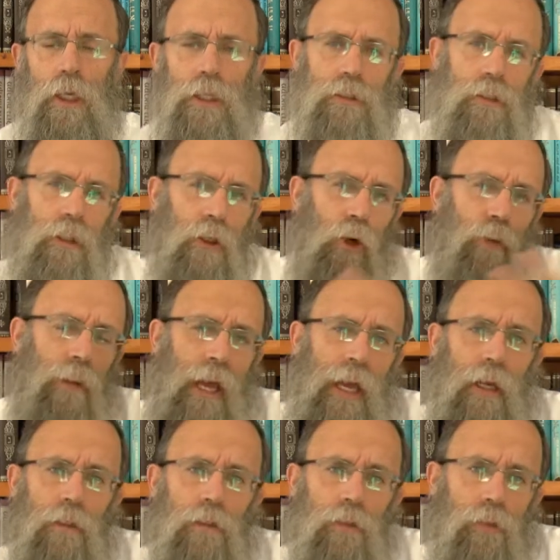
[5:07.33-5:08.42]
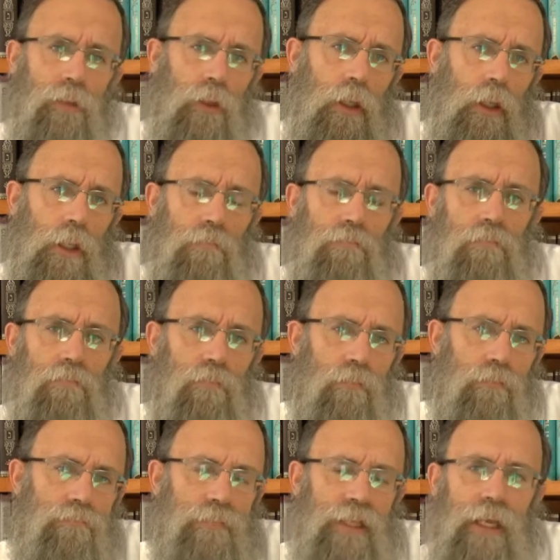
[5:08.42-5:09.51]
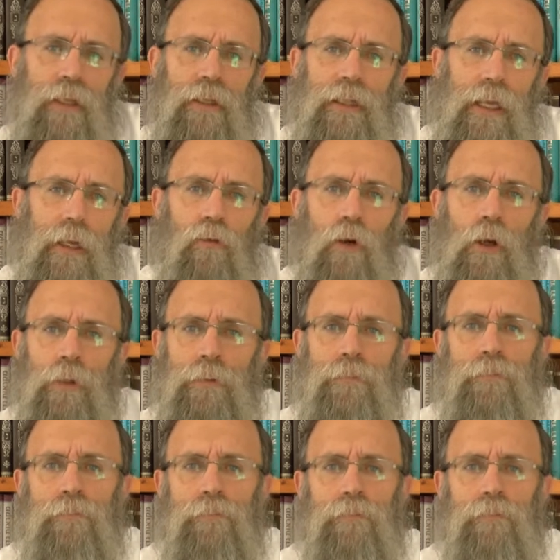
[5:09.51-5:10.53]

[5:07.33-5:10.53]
is to go back to the day-to-day run.